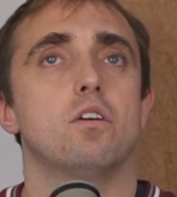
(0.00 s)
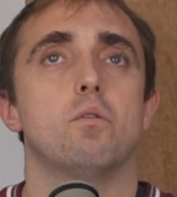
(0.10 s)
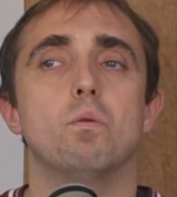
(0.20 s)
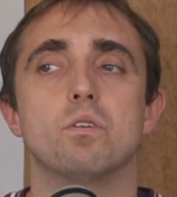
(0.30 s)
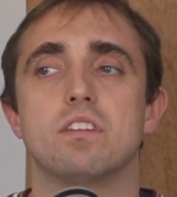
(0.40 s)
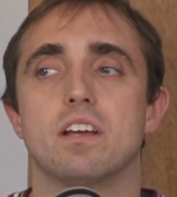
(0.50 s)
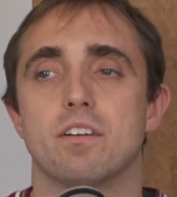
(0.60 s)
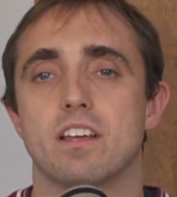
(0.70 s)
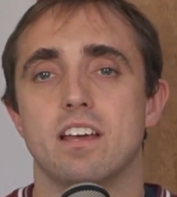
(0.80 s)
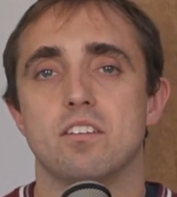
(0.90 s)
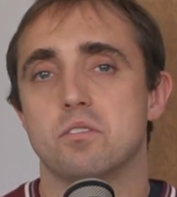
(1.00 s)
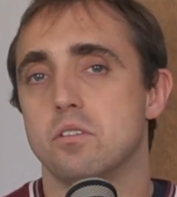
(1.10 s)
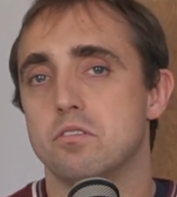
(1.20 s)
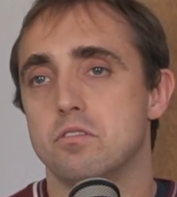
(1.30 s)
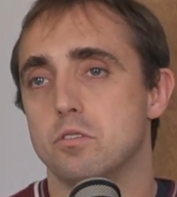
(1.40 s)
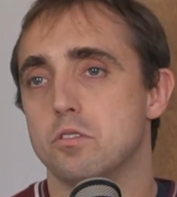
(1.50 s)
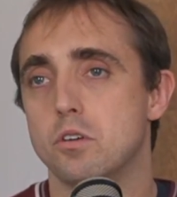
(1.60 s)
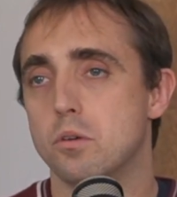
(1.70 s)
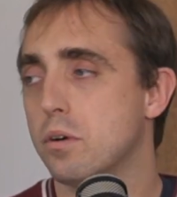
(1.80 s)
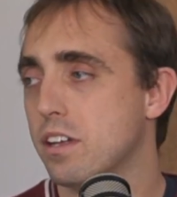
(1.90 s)
Was there a case of your
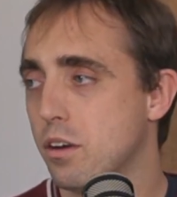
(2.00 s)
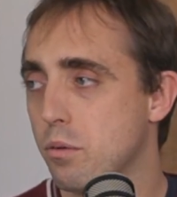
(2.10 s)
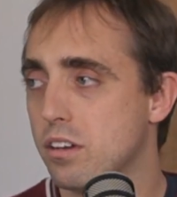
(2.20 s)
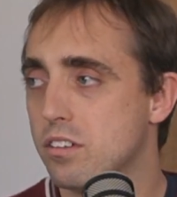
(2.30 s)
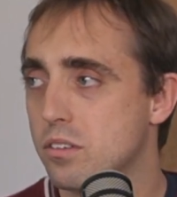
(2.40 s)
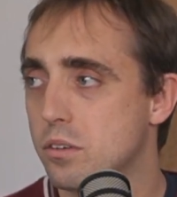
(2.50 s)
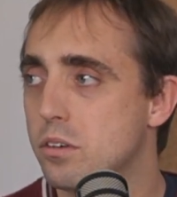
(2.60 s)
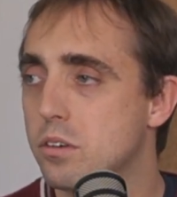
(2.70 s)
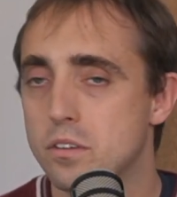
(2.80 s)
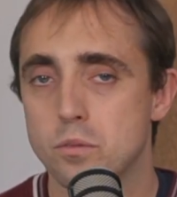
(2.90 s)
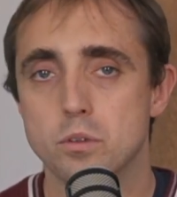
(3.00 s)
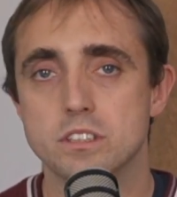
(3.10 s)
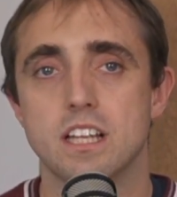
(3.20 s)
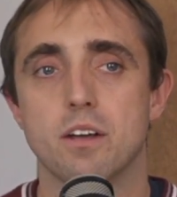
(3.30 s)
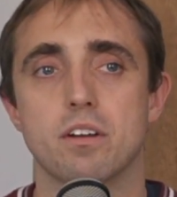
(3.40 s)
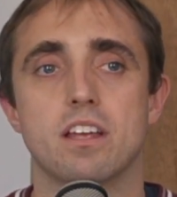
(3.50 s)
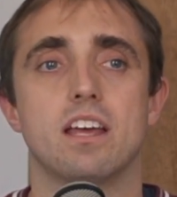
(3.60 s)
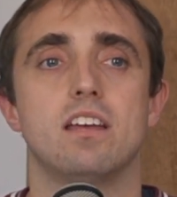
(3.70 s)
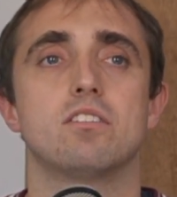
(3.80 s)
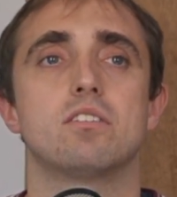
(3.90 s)
dog walk increased, or was there a
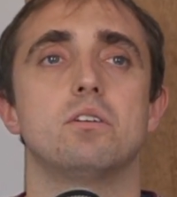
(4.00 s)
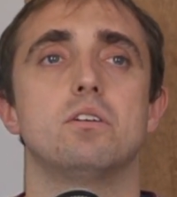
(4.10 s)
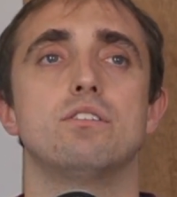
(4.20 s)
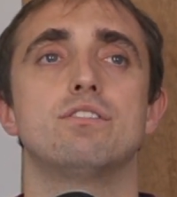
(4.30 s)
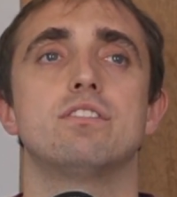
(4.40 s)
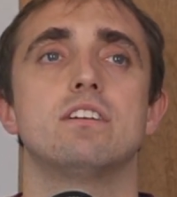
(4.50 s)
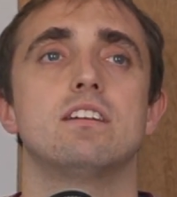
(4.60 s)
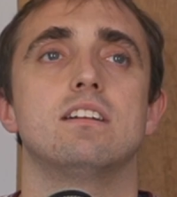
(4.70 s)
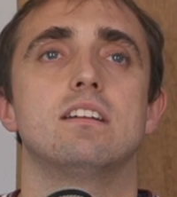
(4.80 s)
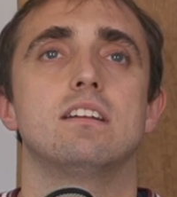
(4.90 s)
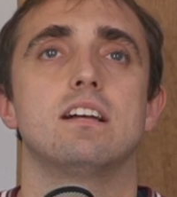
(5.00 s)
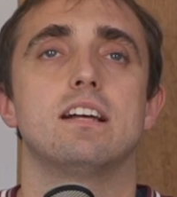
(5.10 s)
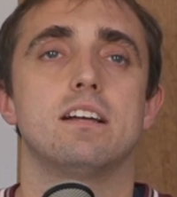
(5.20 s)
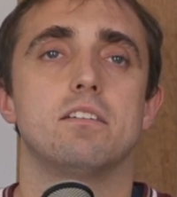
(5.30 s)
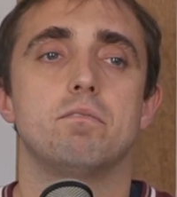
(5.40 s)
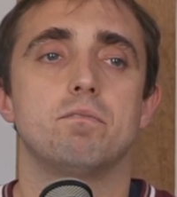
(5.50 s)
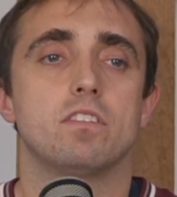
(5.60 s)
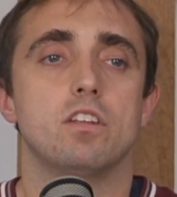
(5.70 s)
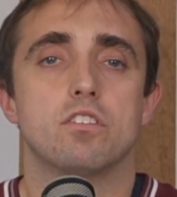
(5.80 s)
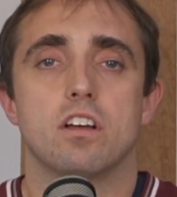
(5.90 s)
case of
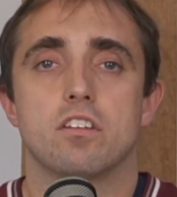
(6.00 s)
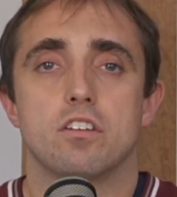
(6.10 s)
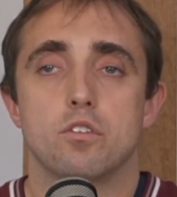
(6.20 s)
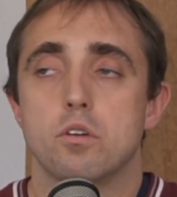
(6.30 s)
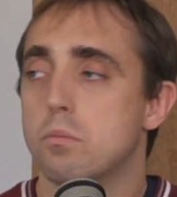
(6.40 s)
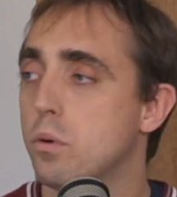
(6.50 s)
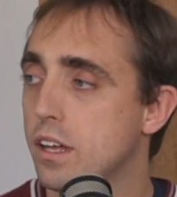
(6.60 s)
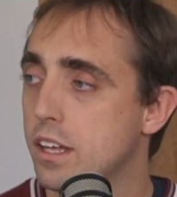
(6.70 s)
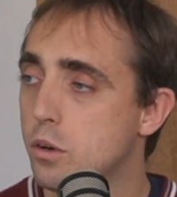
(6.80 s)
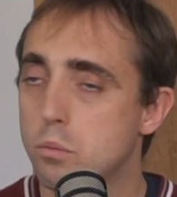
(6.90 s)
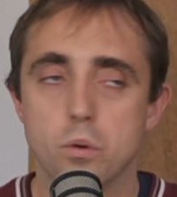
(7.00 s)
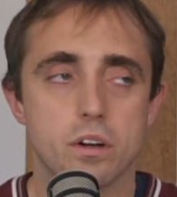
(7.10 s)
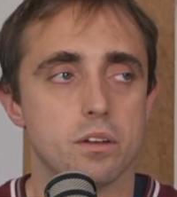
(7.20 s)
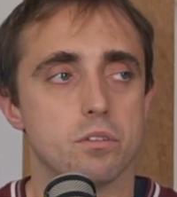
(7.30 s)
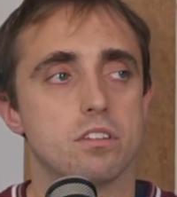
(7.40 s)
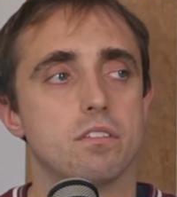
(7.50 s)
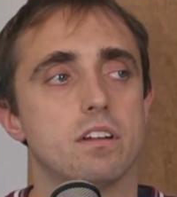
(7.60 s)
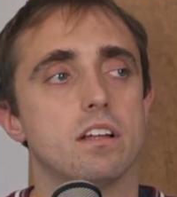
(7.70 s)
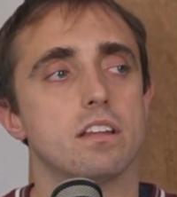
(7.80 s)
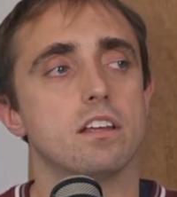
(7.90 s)
you started doing more hill walking or stuff
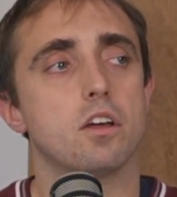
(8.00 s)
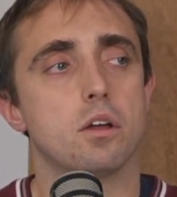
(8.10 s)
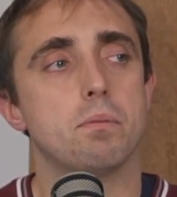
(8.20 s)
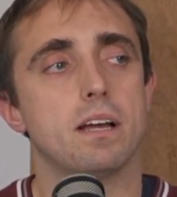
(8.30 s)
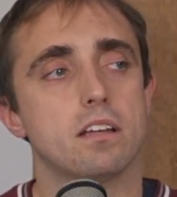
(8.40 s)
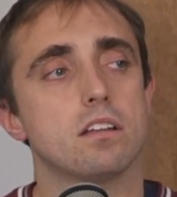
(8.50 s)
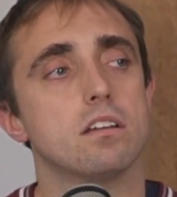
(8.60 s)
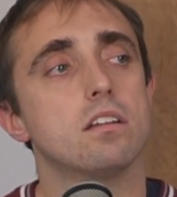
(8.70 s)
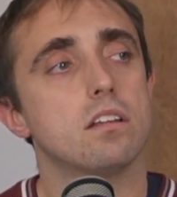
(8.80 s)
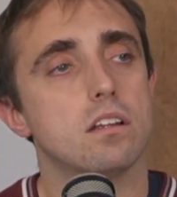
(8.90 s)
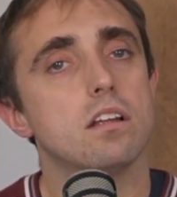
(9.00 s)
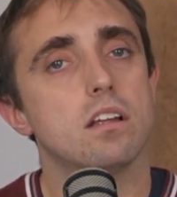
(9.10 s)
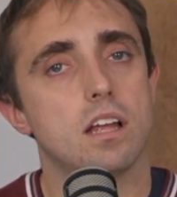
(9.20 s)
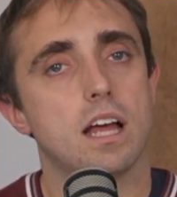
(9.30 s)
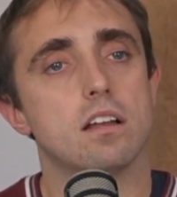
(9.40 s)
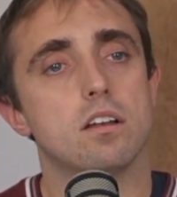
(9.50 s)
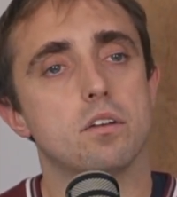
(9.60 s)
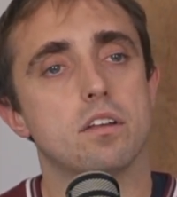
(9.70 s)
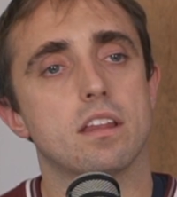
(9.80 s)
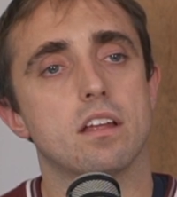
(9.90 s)
like that? I think go back and and
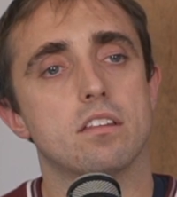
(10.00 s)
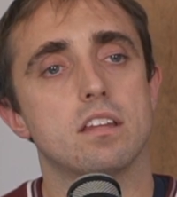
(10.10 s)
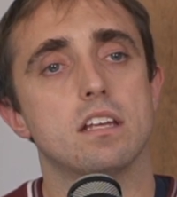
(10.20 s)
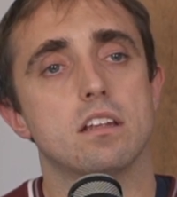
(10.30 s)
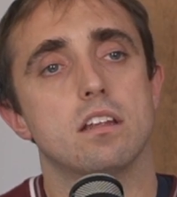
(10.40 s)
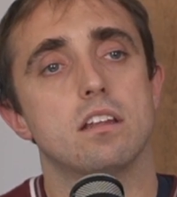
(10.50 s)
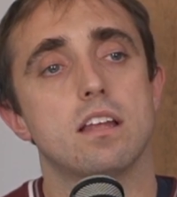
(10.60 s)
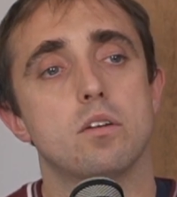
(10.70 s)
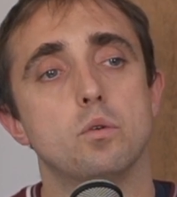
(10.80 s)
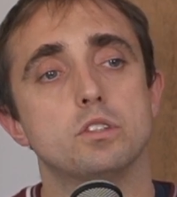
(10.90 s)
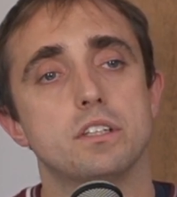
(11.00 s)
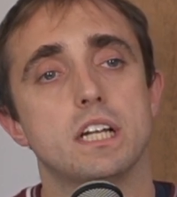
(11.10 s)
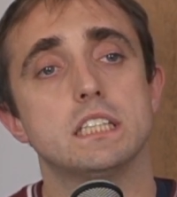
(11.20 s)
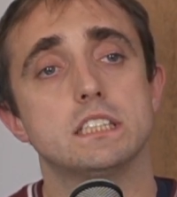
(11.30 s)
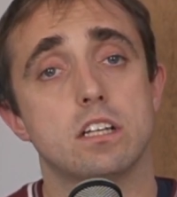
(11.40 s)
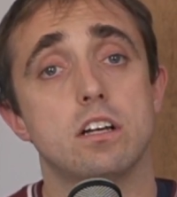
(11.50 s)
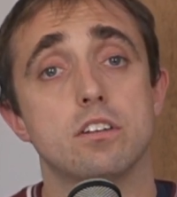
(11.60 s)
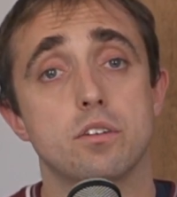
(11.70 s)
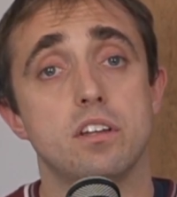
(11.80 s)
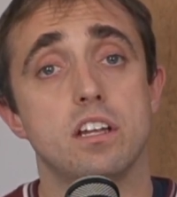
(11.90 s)
look at that. I think then also then
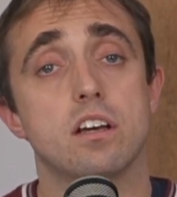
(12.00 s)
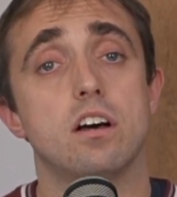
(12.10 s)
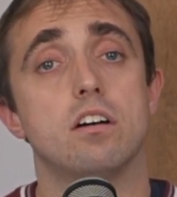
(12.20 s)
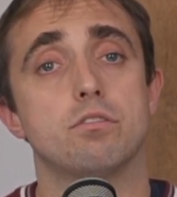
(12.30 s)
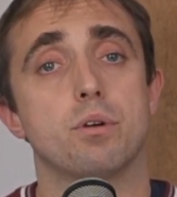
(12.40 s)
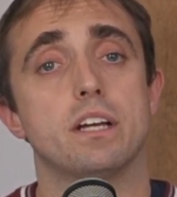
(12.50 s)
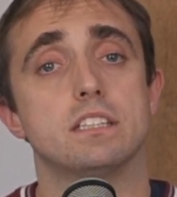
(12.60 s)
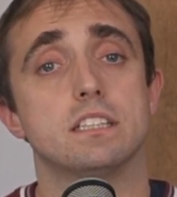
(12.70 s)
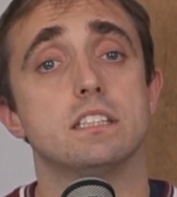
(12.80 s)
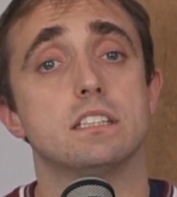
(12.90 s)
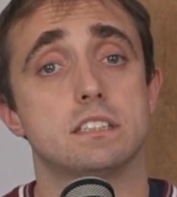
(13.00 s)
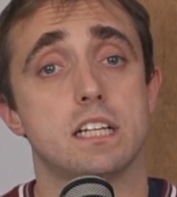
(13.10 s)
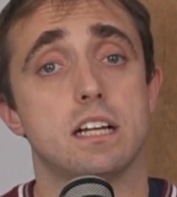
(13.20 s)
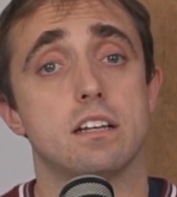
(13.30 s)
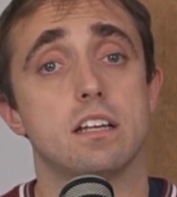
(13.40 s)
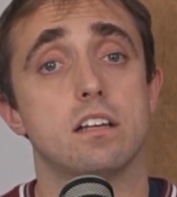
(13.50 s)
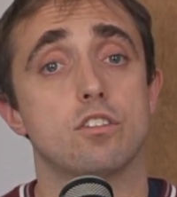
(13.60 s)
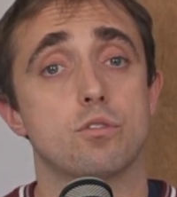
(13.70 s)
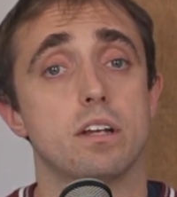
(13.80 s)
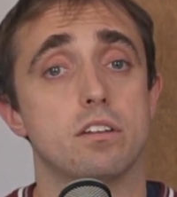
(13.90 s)
start doing your calf raises standing
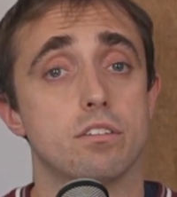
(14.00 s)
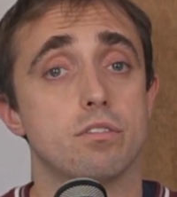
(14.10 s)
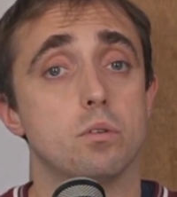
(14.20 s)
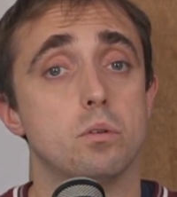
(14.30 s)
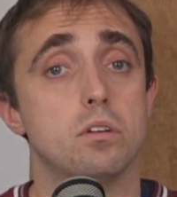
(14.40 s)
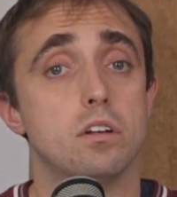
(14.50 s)
straight to floor,